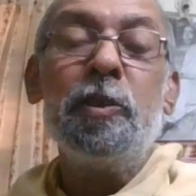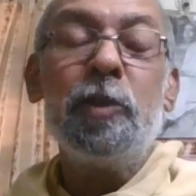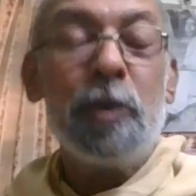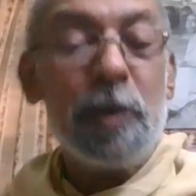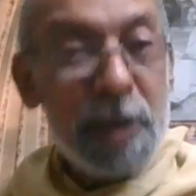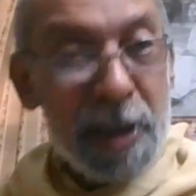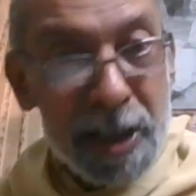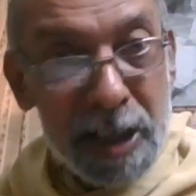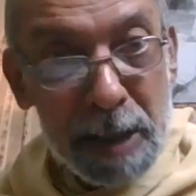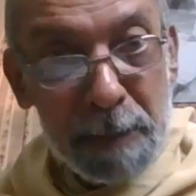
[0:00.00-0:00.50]

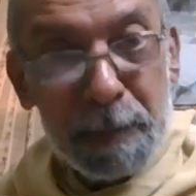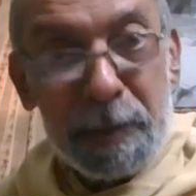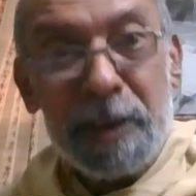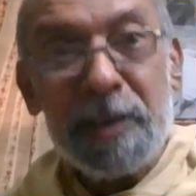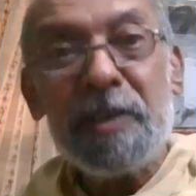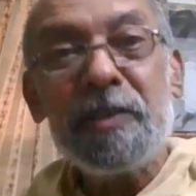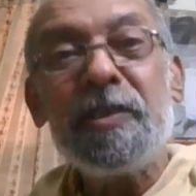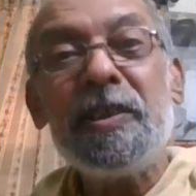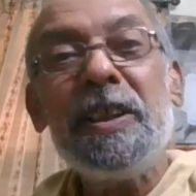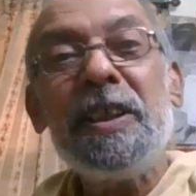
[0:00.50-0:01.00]
So Sri
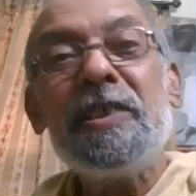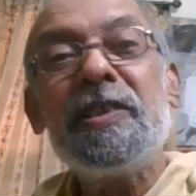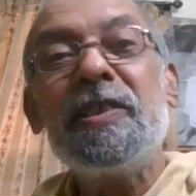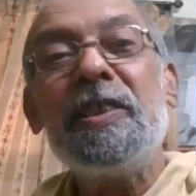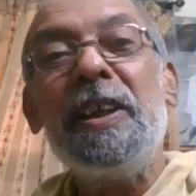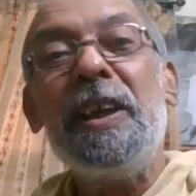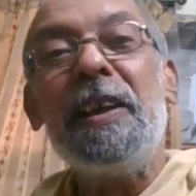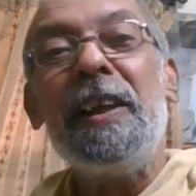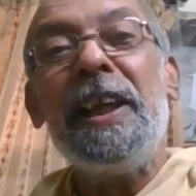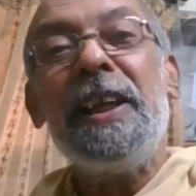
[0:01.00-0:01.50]
Ramakrishna
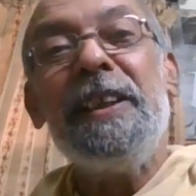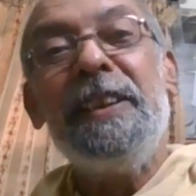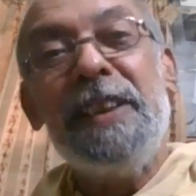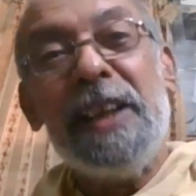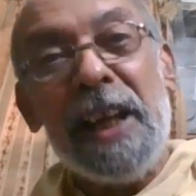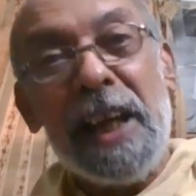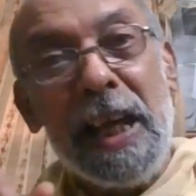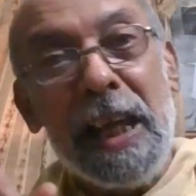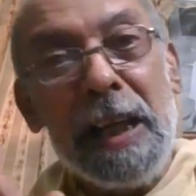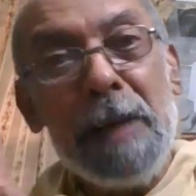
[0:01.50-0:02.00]
says, like
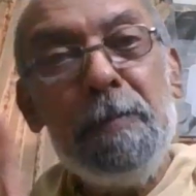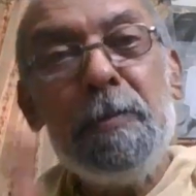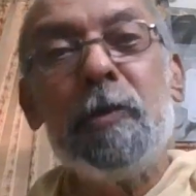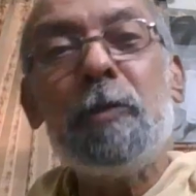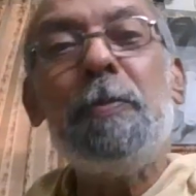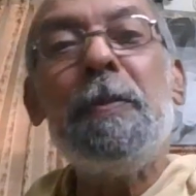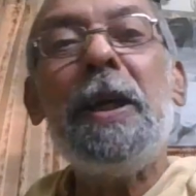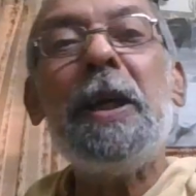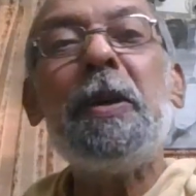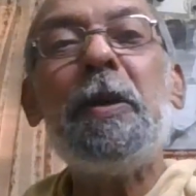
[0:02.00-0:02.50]
the
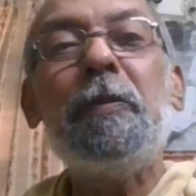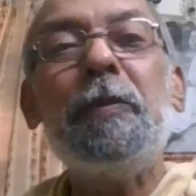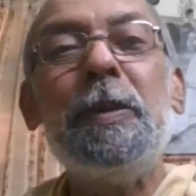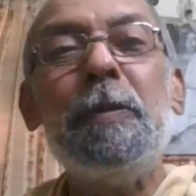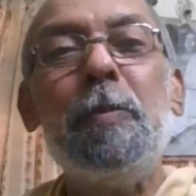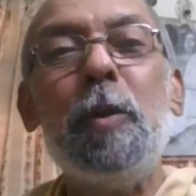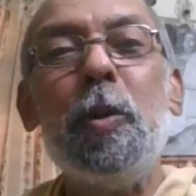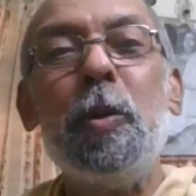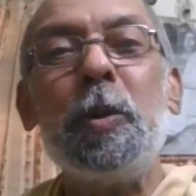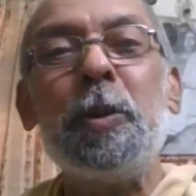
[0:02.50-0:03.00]
helmsman of
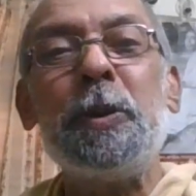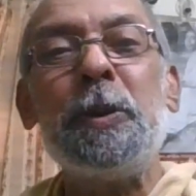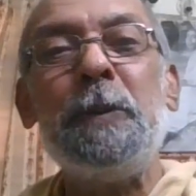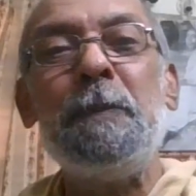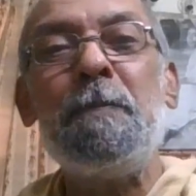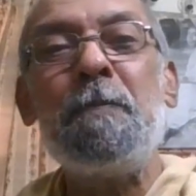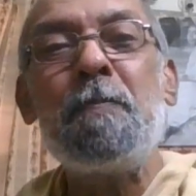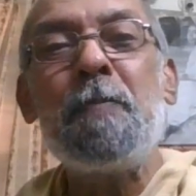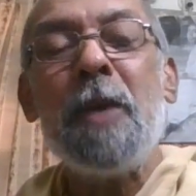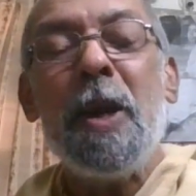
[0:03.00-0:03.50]
the boat,
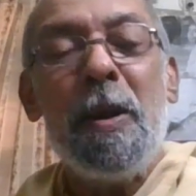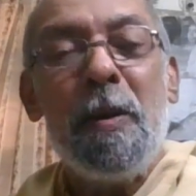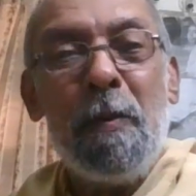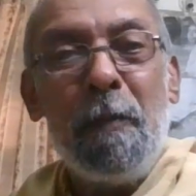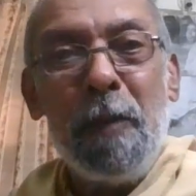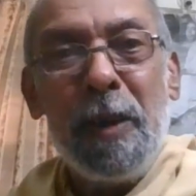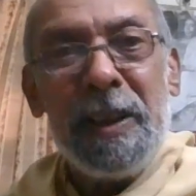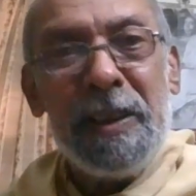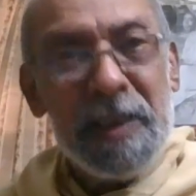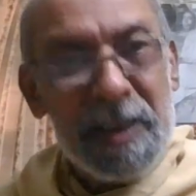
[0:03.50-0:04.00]

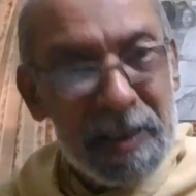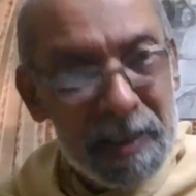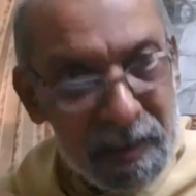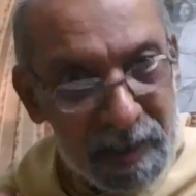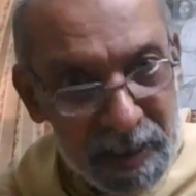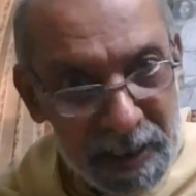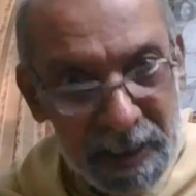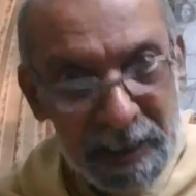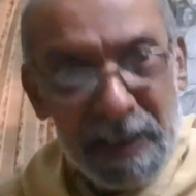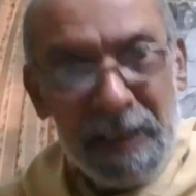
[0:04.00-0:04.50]
when he
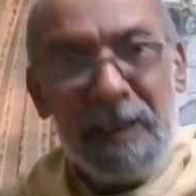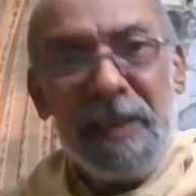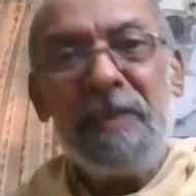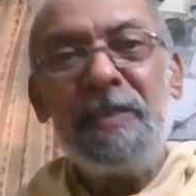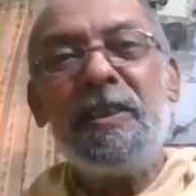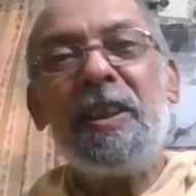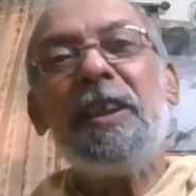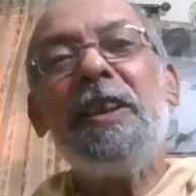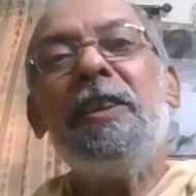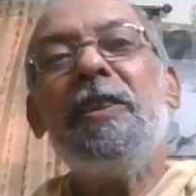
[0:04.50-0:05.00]
is
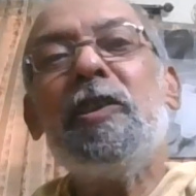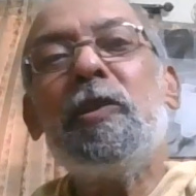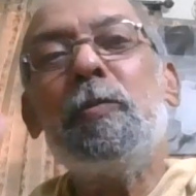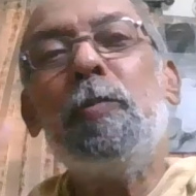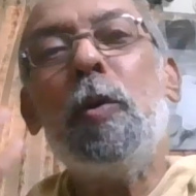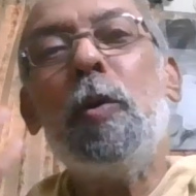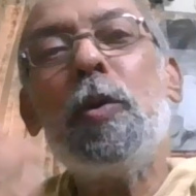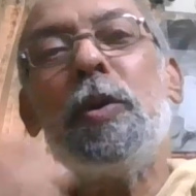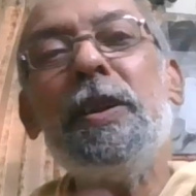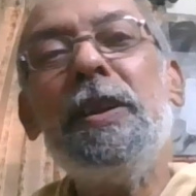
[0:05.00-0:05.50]
taking this
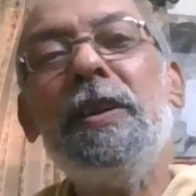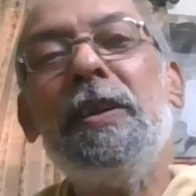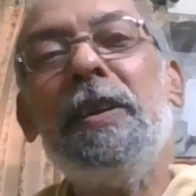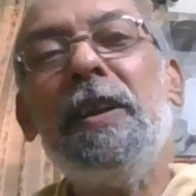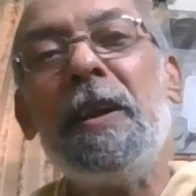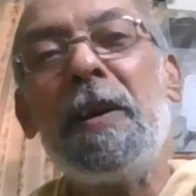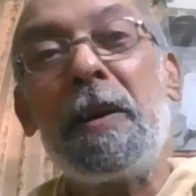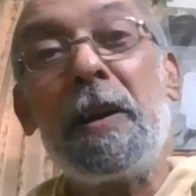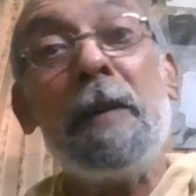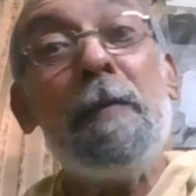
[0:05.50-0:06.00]
boat in
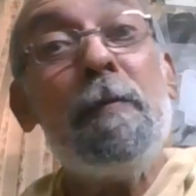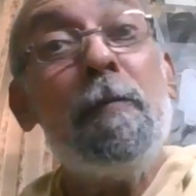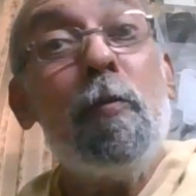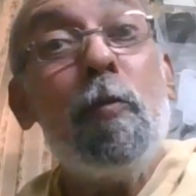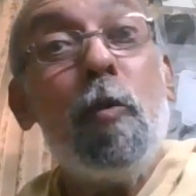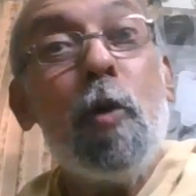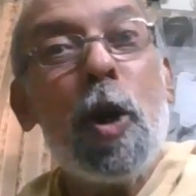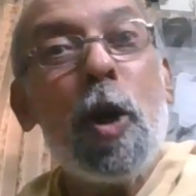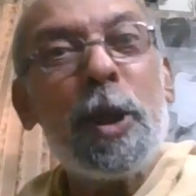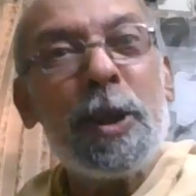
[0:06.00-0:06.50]
the rough
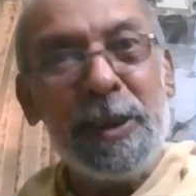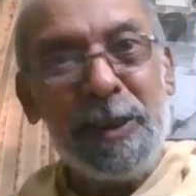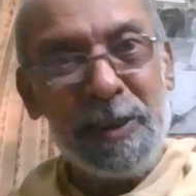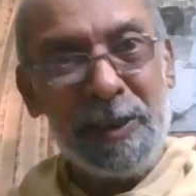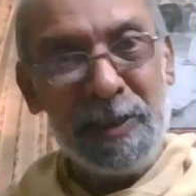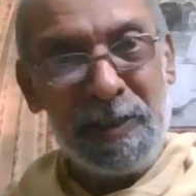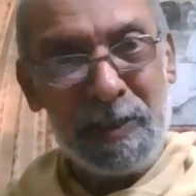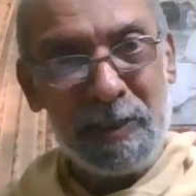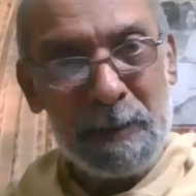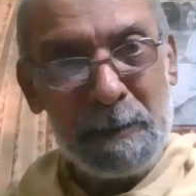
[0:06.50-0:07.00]

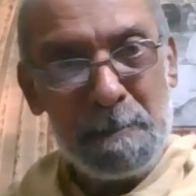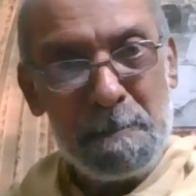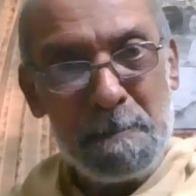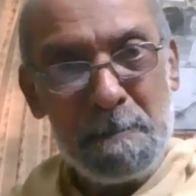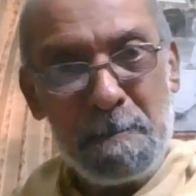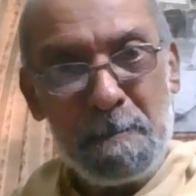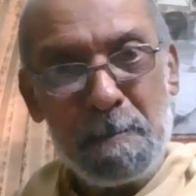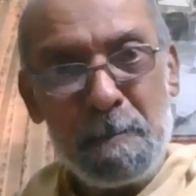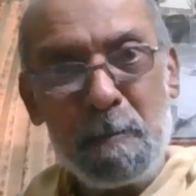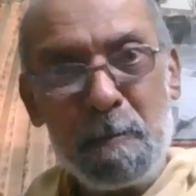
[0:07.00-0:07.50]
waters,
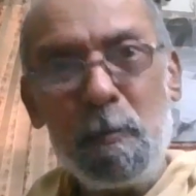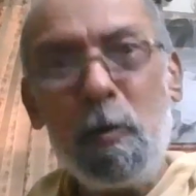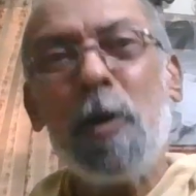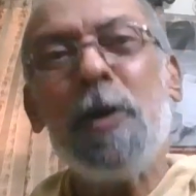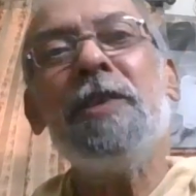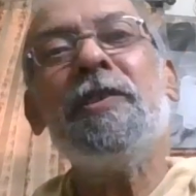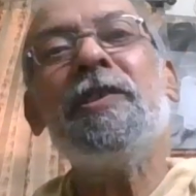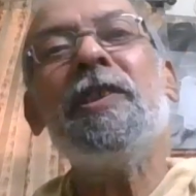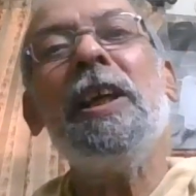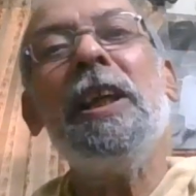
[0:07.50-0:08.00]

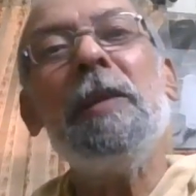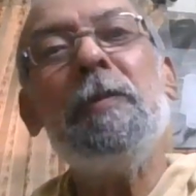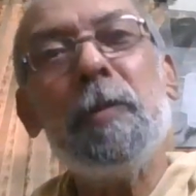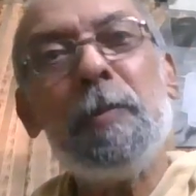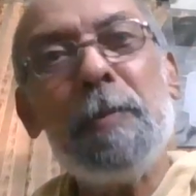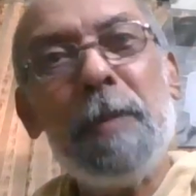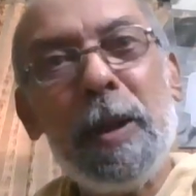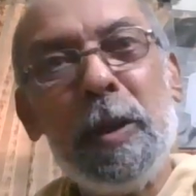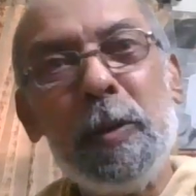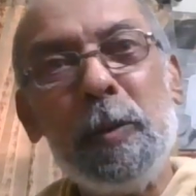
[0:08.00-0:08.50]
what does
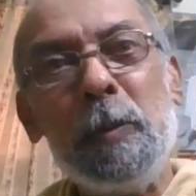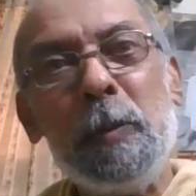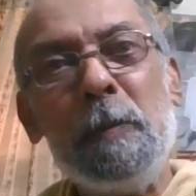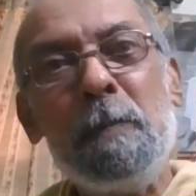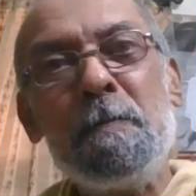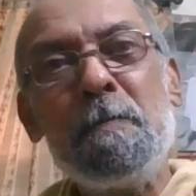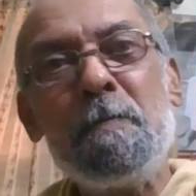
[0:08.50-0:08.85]
helmsman do?